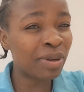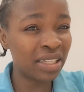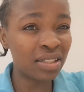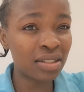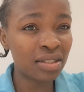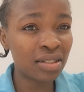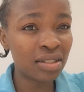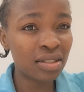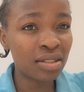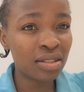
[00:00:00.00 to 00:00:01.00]
place.
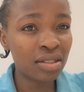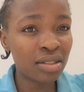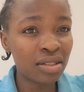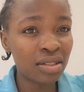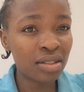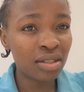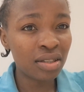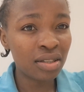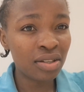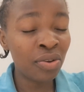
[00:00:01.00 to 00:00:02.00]

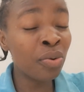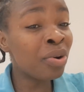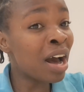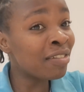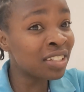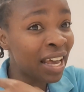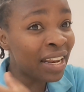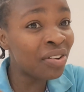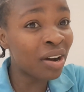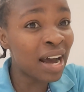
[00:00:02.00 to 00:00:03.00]
You would have
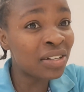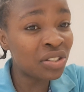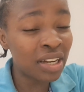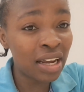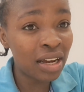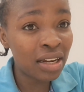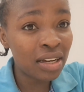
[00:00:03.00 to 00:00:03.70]
stayed in your country.